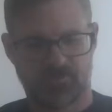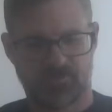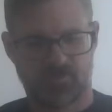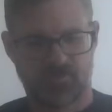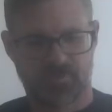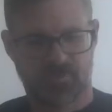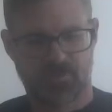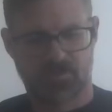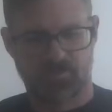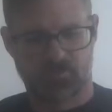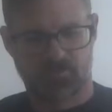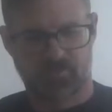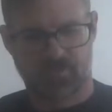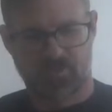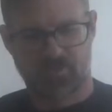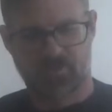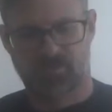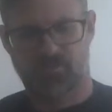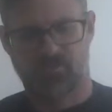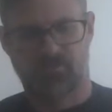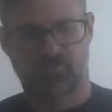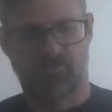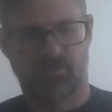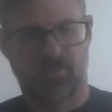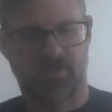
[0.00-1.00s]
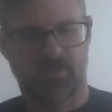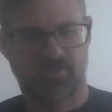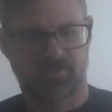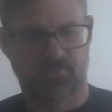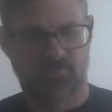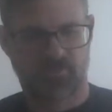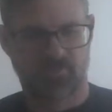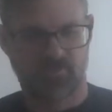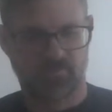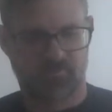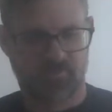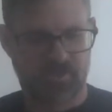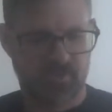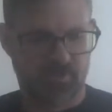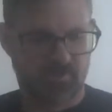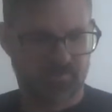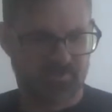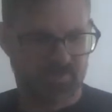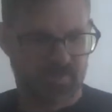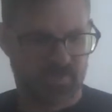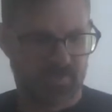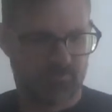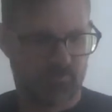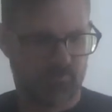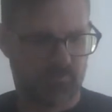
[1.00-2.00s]
and position location of right. 2
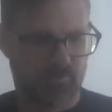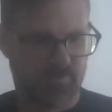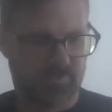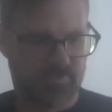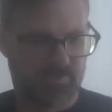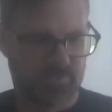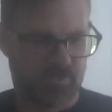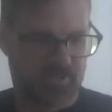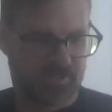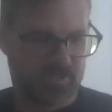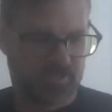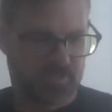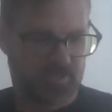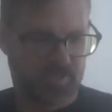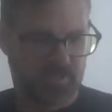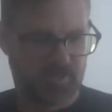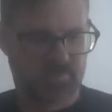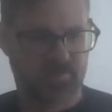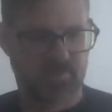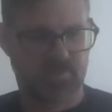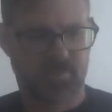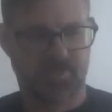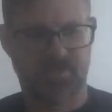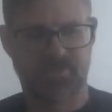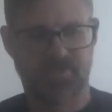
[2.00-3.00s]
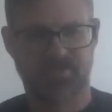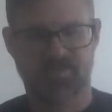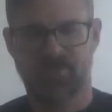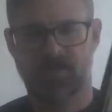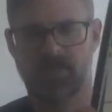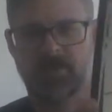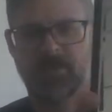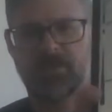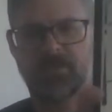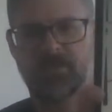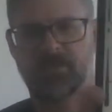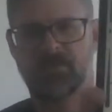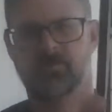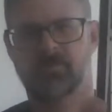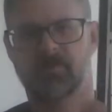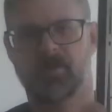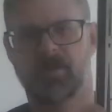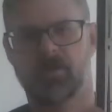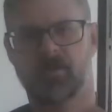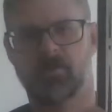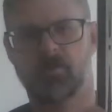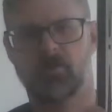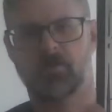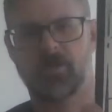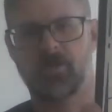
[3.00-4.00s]
panels operation line condition high setting,
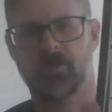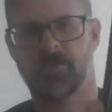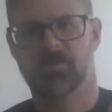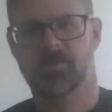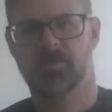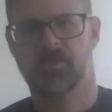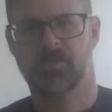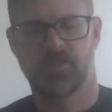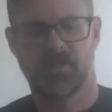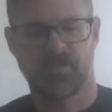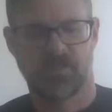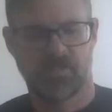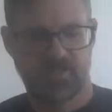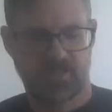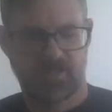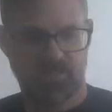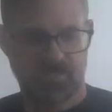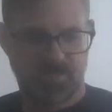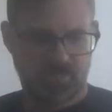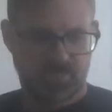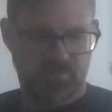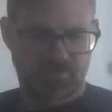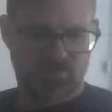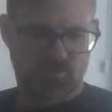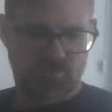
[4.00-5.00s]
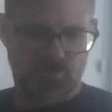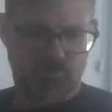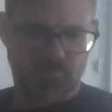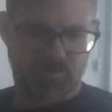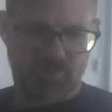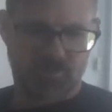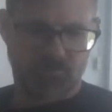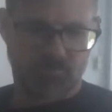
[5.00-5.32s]
track location. This opens